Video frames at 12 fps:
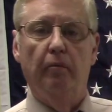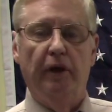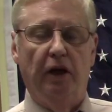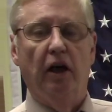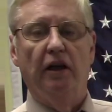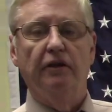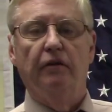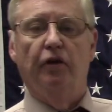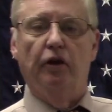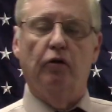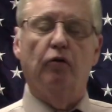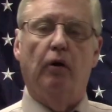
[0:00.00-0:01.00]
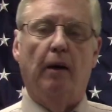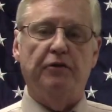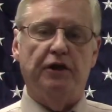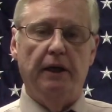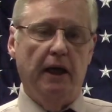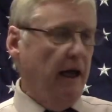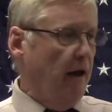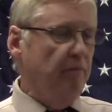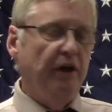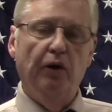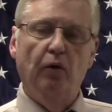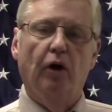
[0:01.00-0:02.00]
because of the corruption and
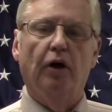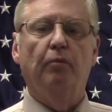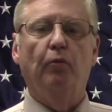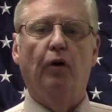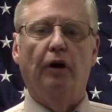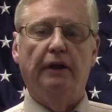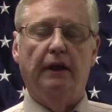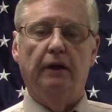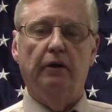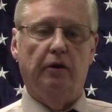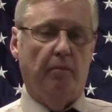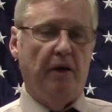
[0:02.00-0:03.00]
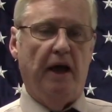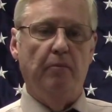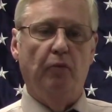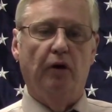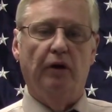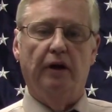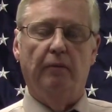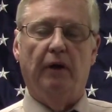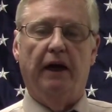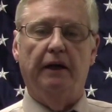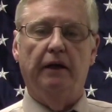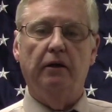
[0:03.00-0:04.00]
being ordered to pay more than
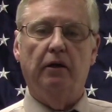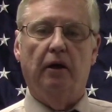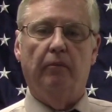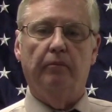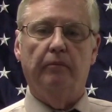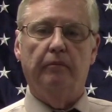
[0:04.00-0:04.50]
my income.